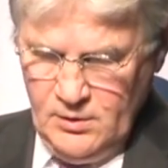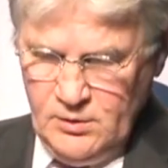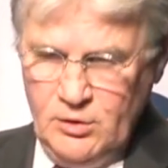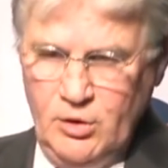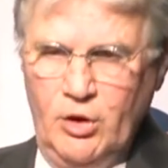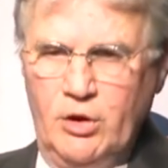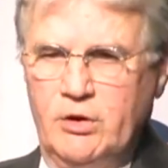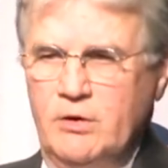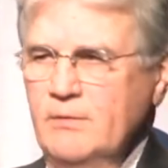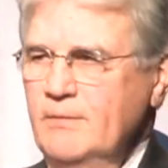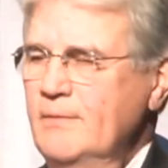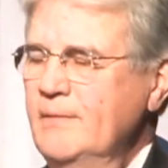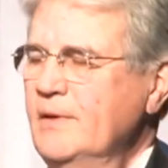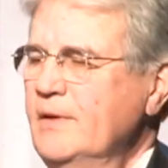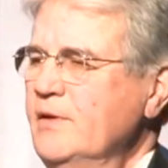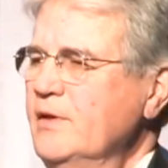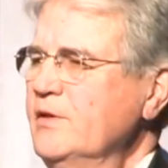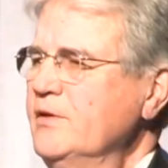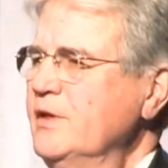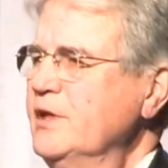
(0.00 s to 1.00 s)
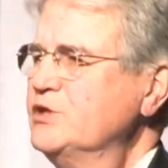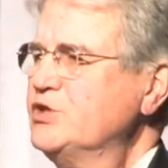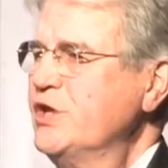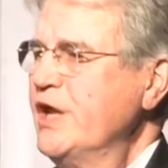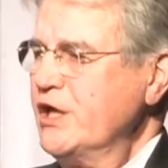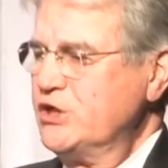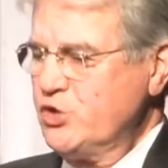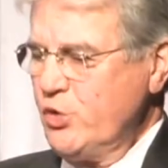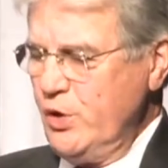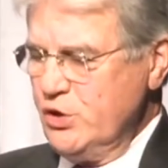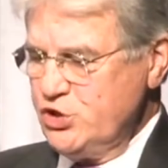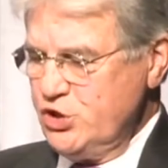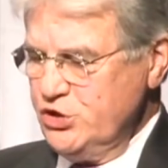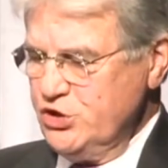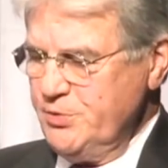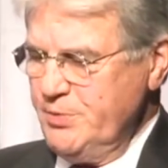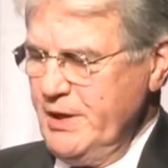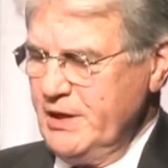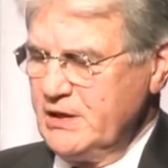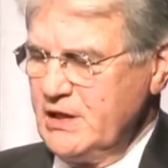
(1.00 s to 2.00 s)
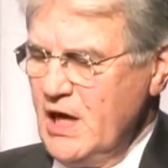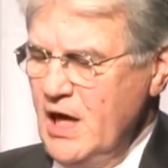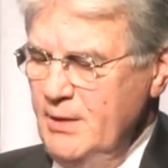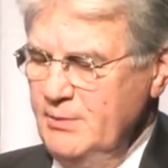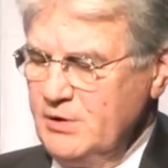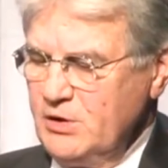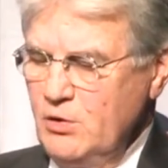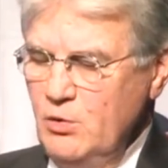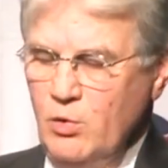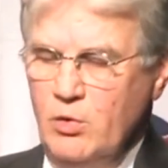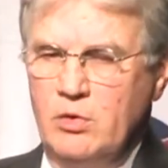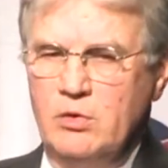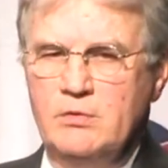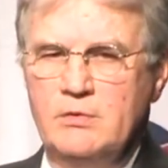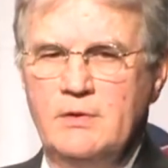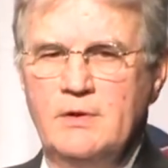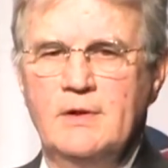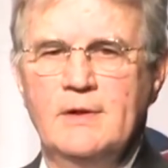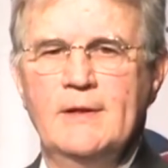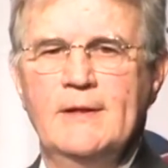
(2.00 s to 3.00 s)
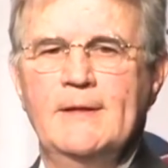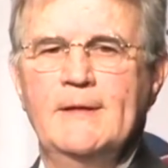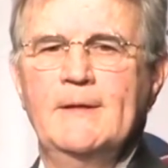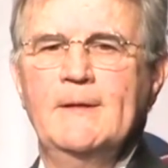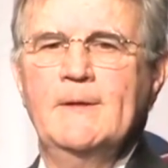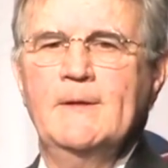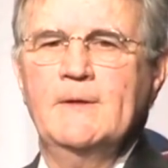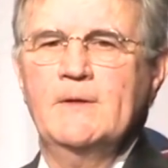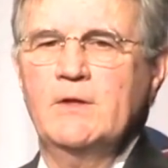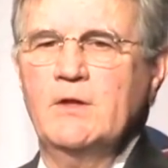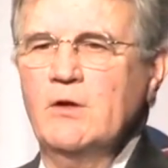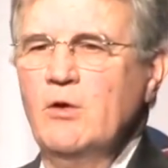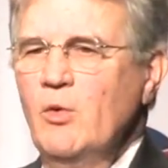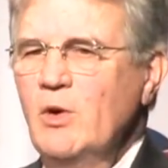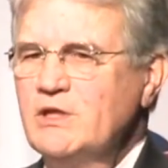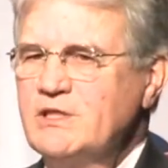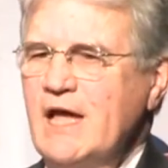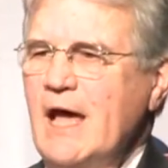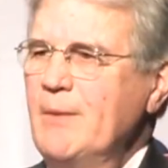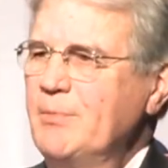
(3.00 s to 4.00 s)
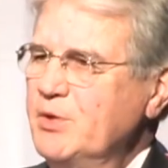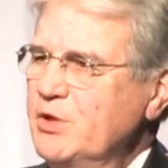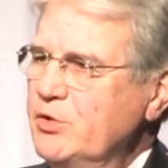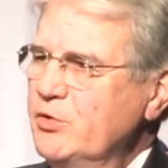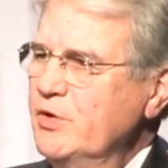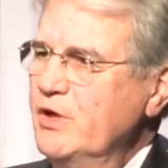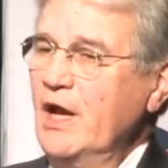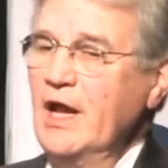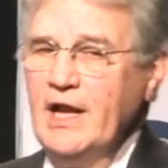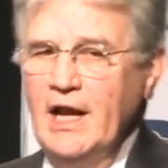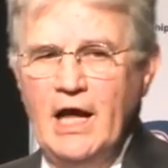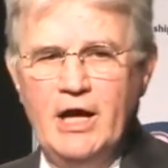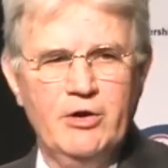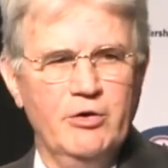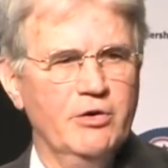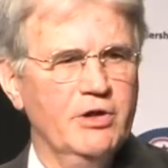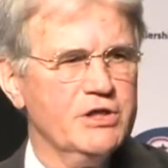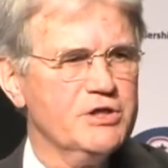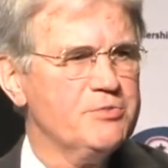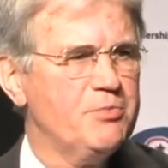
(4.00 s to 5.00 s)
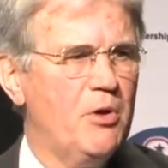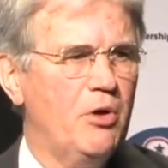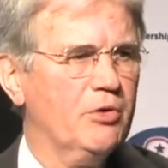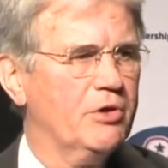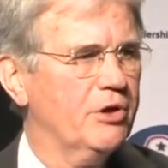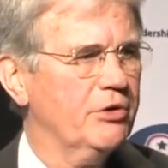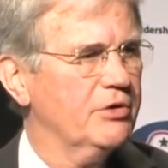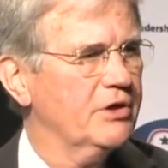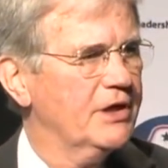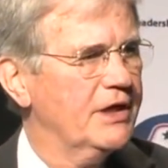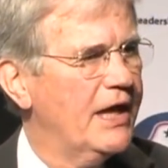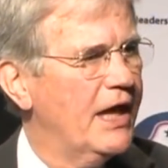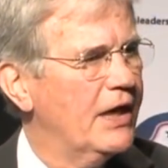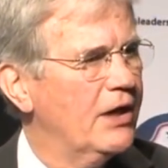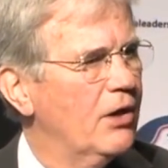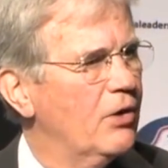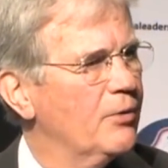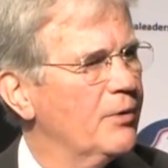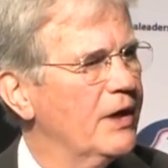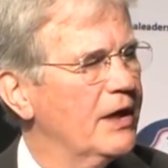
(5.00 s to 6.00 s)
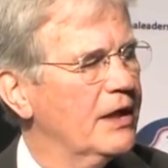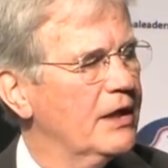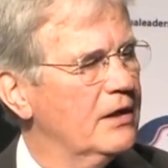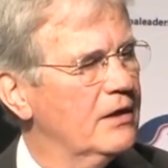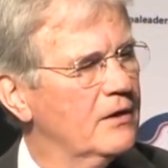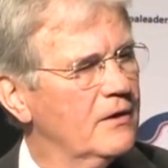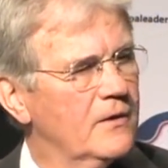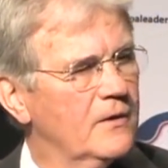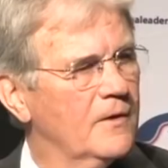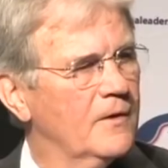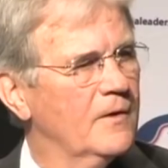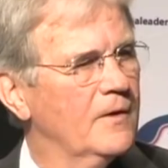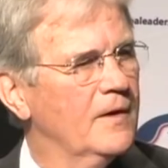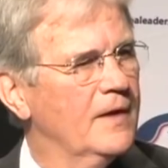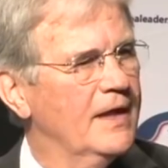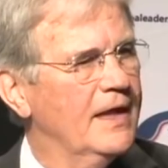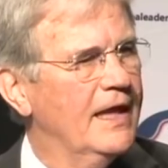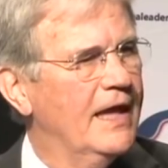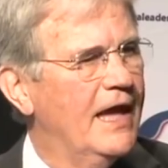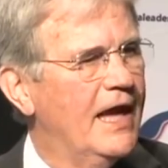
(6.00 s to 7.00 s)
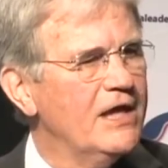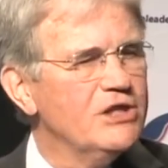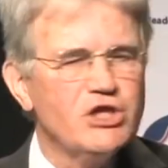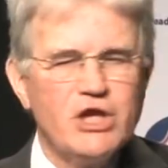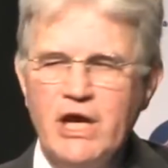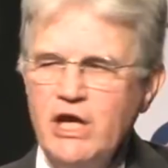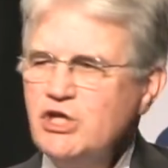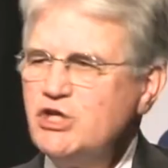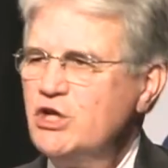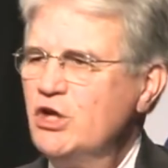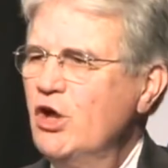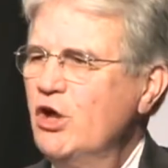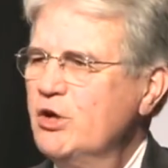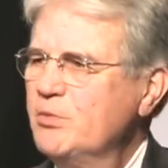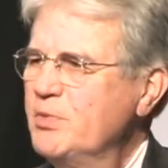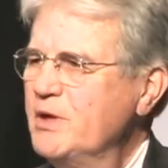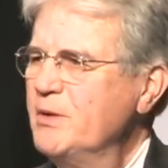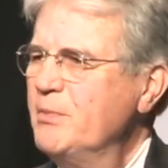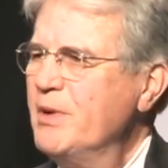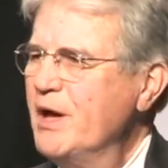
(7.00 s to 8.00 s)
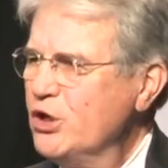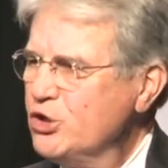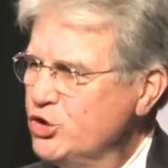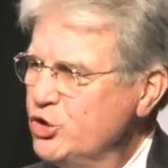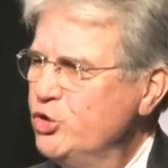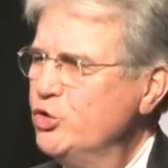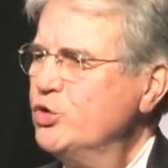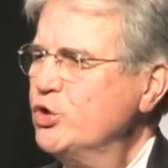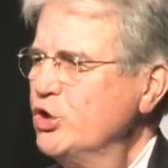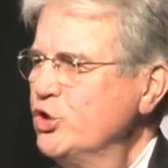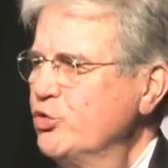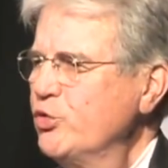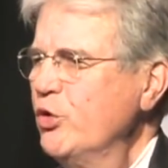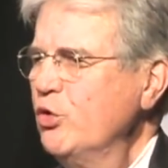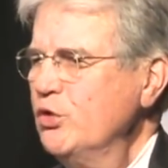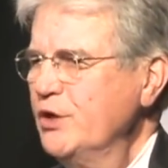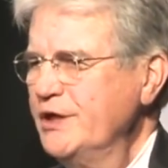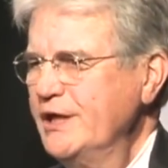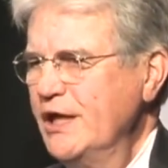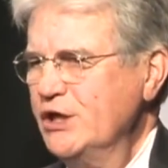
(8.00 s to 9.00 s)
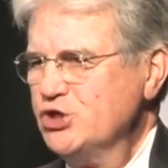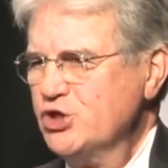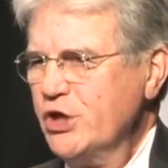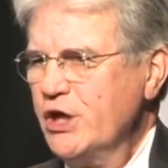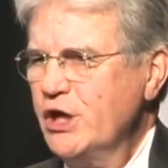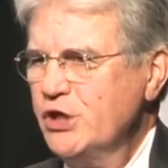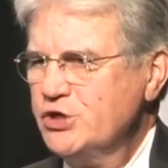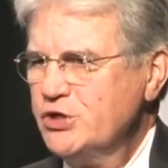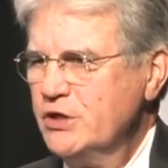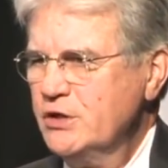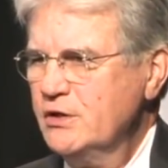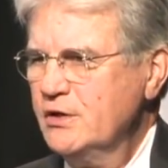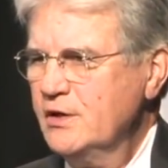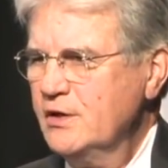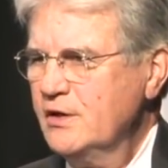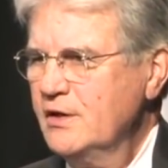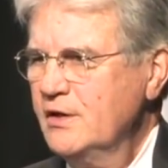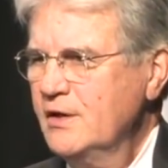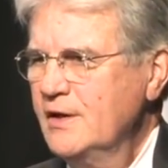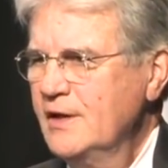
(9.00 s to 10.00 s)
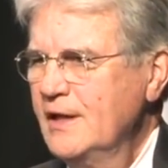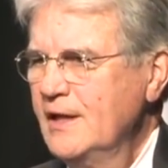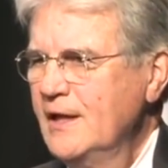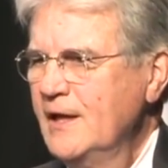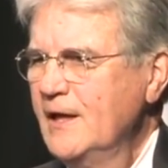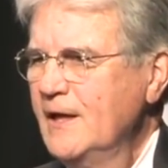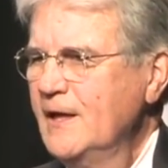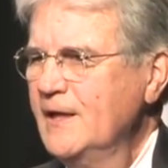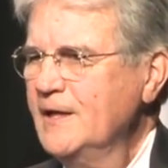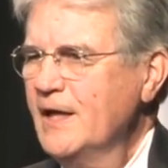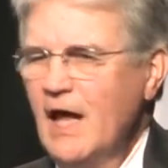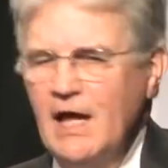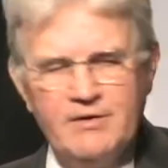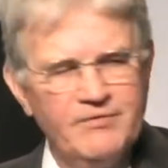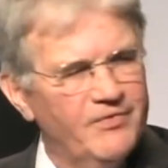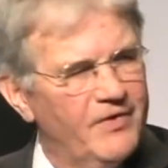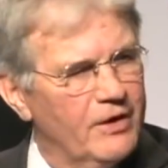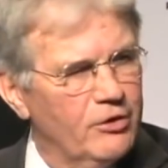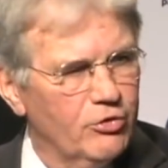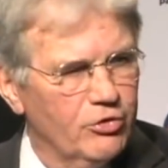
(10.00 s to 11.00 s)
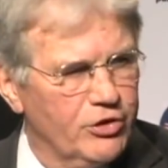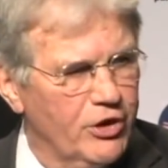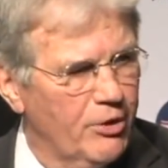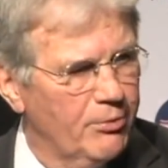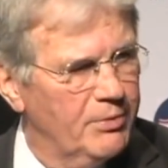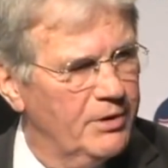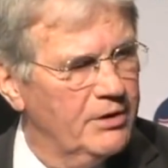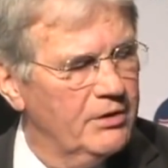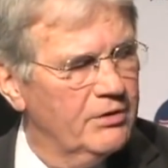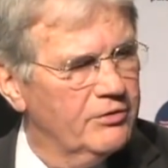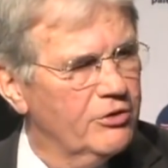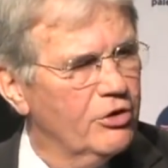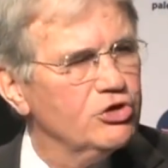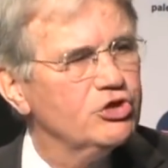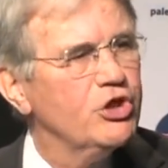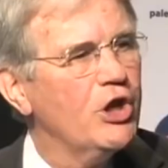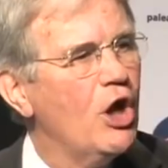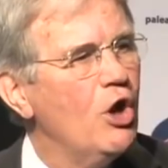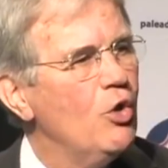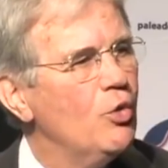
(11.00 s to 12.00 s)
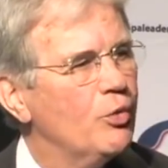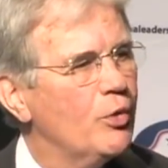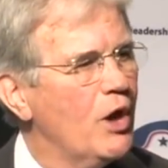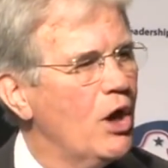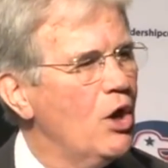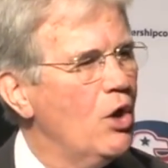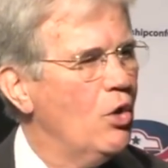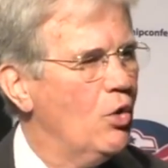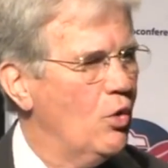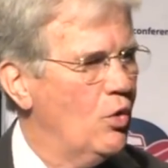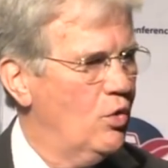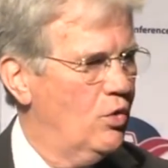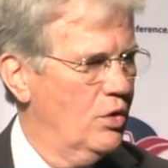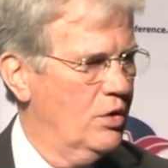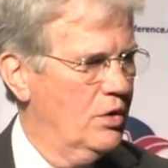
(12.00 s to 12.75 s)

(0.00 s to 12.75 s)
Look, this next question is about Common Core. You know what's happened to it? And I heard it spoke here today already. Education ought to be about you controlling education, not the federal government. There's no role.